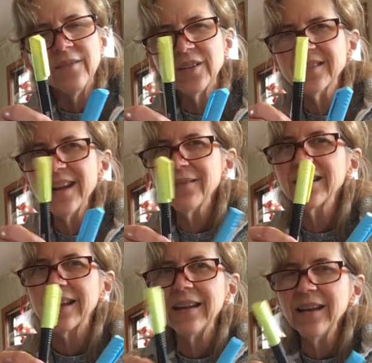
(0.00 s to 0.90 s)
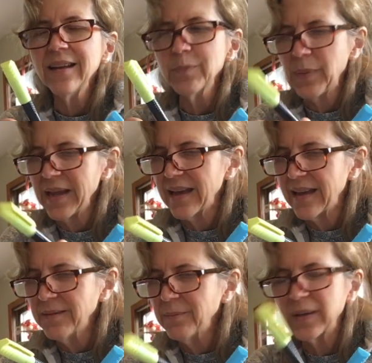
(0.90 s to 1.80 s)
well, it's not really an ink
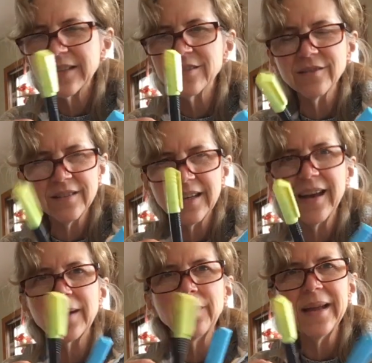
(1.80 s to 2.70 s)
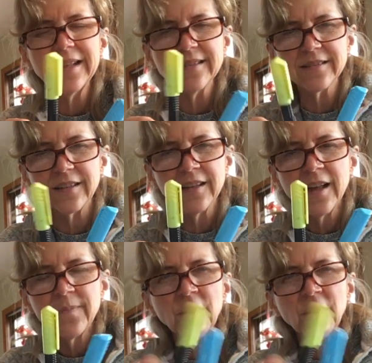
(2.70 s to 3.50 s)
pen, but it's certainly not a pencil.